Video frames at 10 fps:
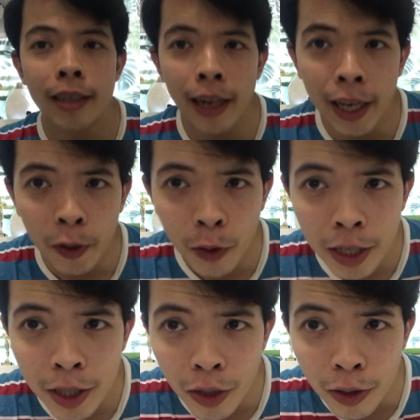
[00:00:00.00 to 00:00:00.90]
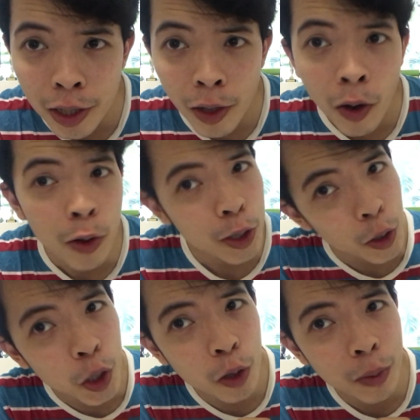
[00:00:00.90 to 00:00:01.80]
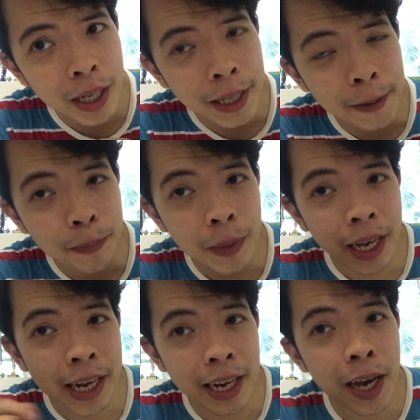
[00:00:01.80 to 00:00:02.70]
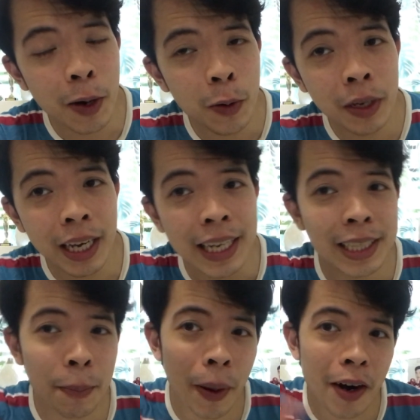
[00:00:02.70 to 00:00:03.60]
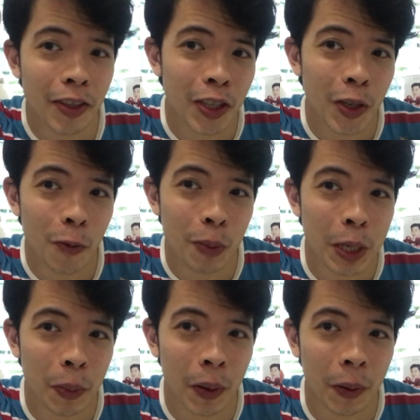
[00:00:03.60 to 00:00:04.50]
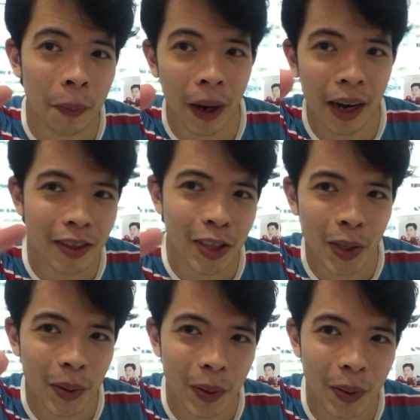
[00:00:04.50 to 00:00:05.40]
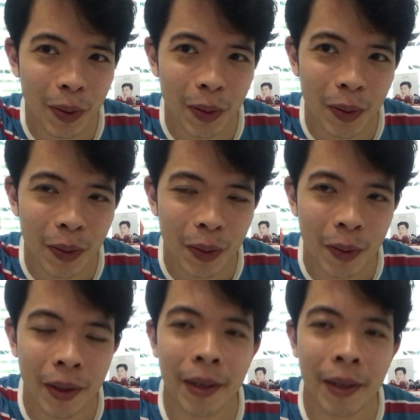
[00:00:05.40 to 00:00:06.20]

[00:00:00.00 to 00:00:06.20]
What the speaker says: Languages used on social media. And now it's the part 2, people, part 2.